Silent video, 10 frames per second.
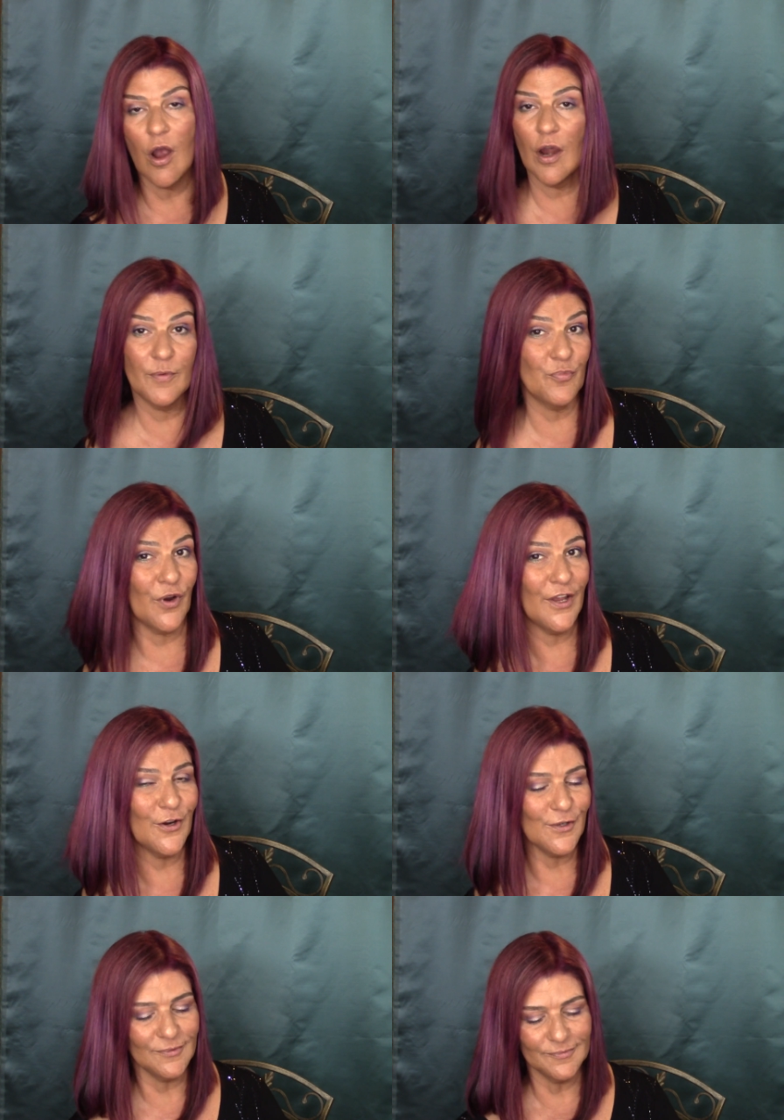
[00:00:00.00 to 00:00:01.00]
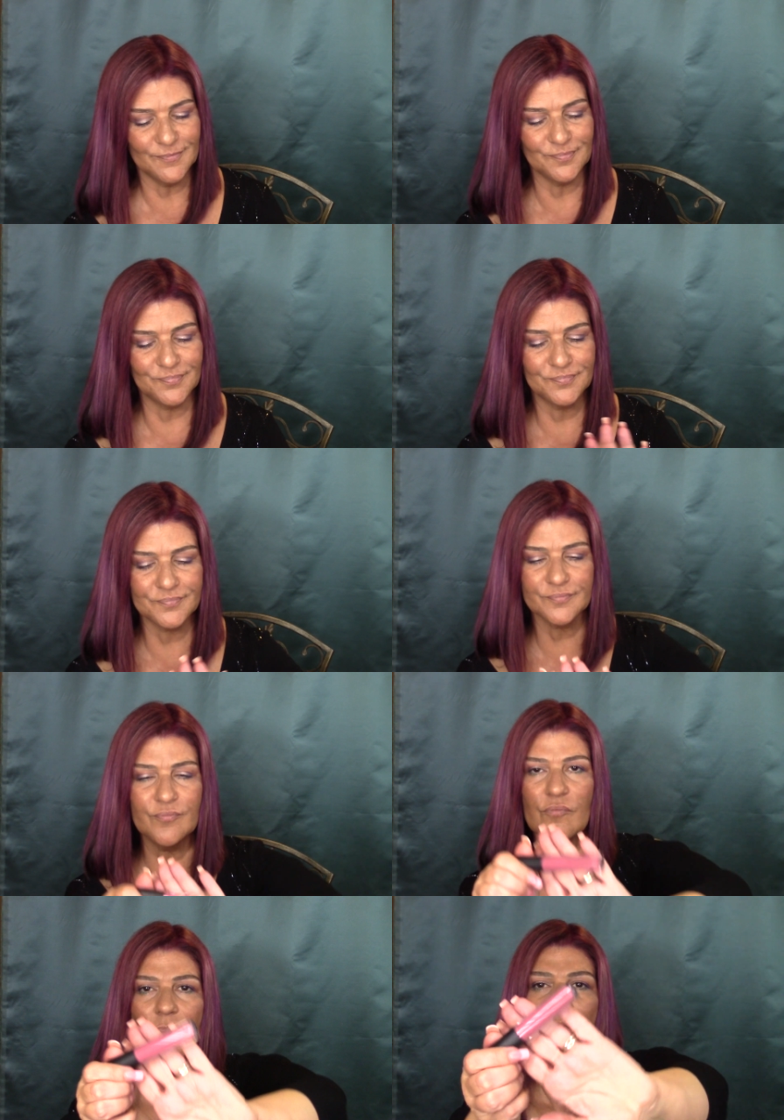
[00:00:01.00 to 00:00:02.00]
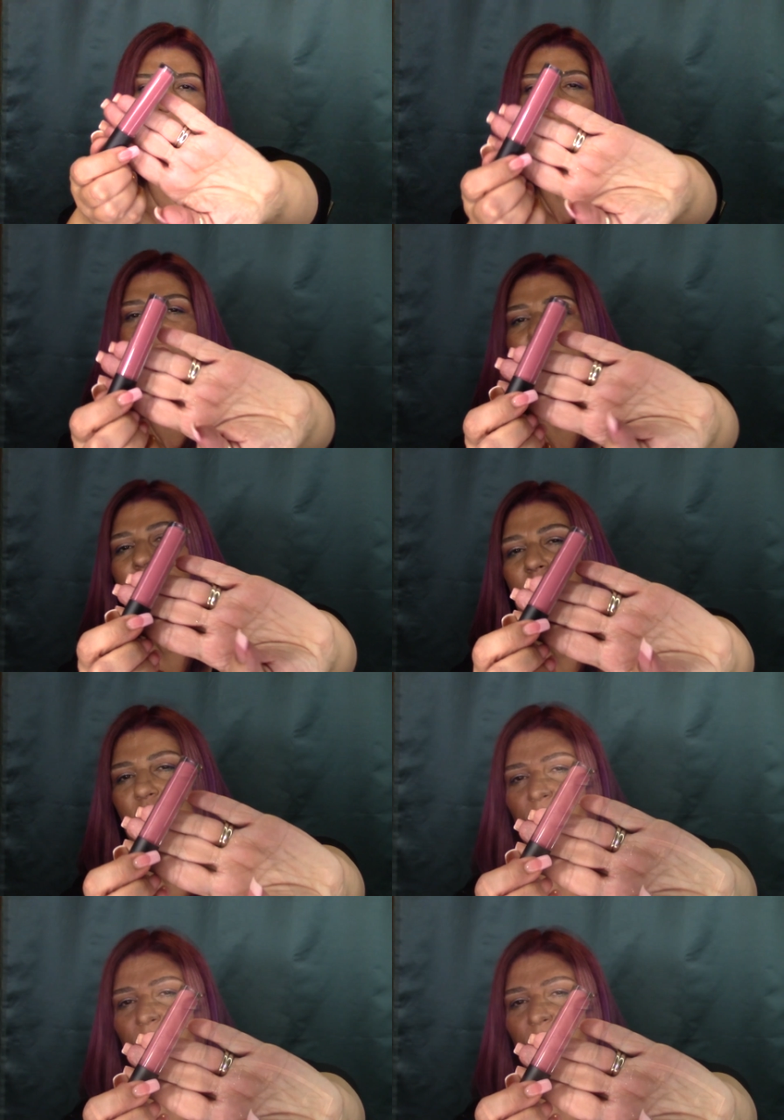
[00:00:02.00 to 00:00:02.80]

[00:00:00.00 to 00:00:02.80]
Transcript: Heartbreaker. And that's the color